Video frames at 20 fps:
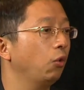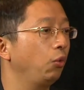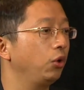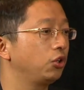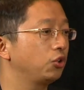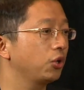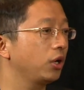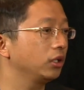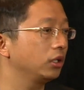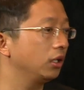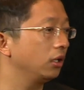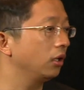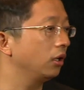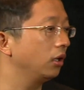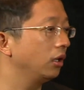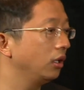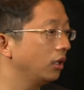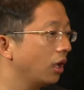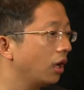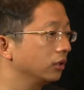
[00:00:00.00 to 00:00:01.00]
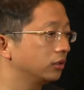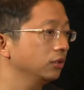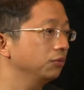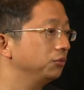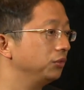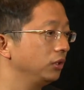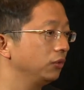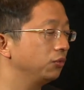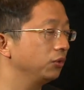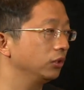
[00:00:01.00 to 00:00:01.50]
We tried a lot of
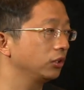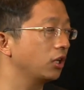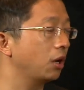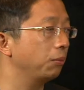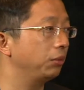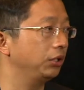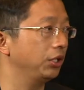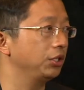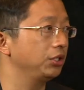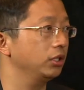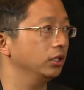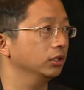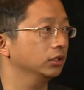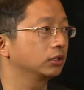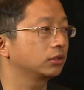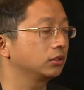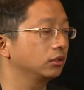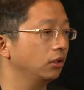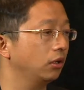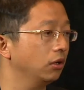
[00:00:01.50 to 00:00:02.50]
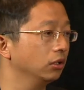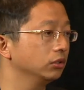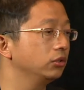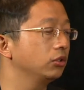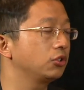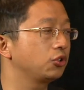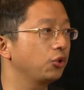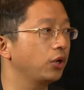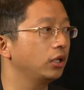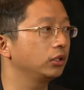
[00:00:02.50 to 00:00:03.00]
different combinations.
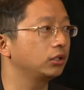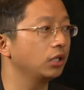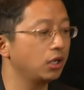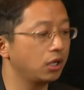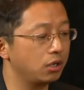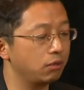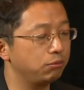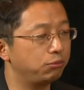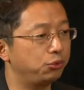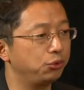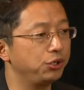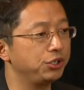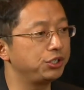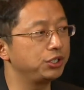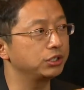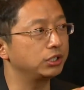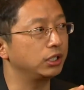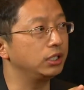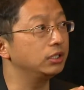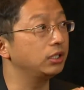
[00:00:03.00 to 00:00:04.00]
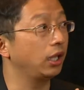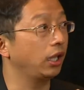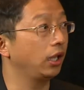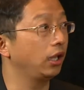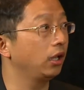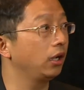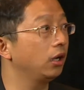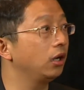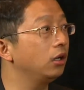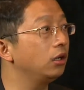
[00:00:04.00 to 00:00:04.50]
Also tried bridges in the
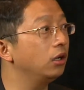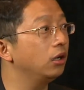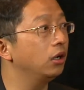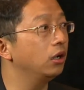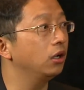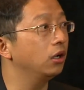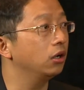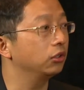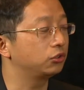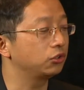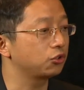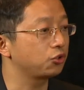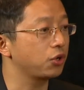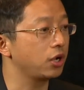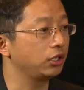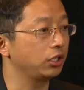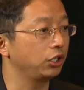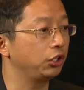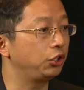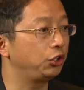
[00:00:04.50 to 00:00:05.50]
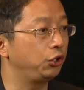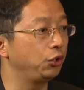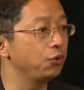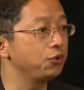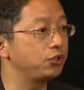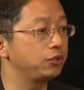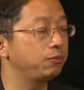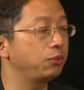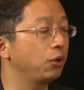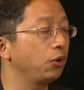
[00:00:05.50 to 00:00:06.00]
air, also tried a
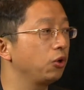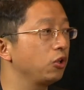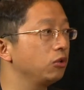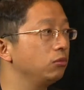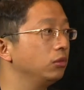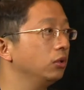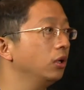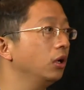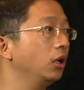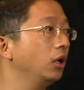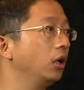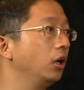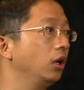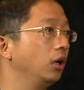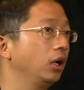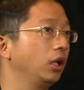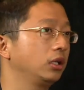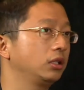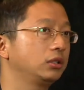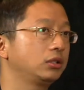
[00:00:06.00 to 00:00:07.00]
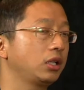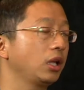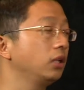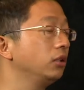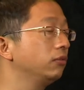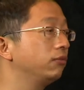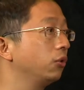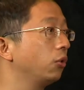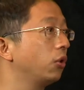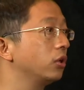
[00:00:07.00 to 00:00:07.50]
huge podium like
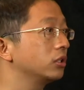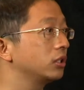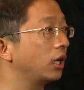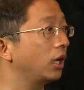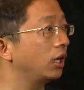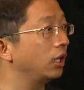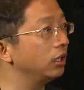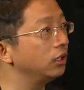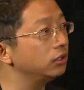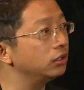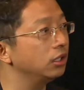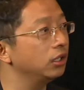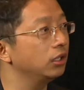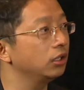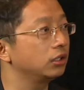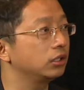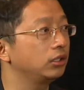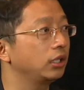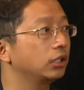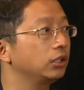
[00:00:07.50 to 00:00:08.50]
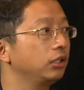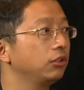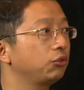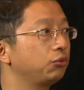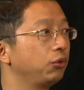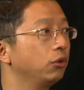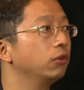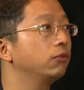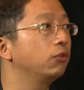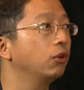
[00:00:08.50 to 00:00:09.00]
10 floors high, connecting
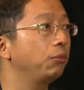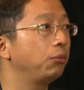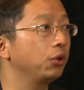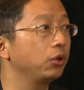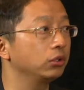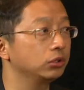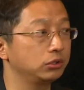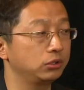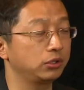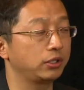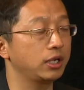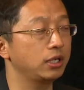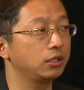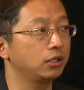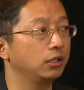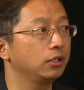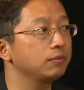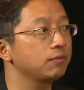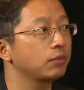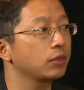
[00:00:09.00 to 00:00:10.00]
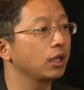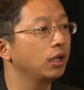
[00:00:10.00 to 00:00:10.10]
3 or 4 buildings together.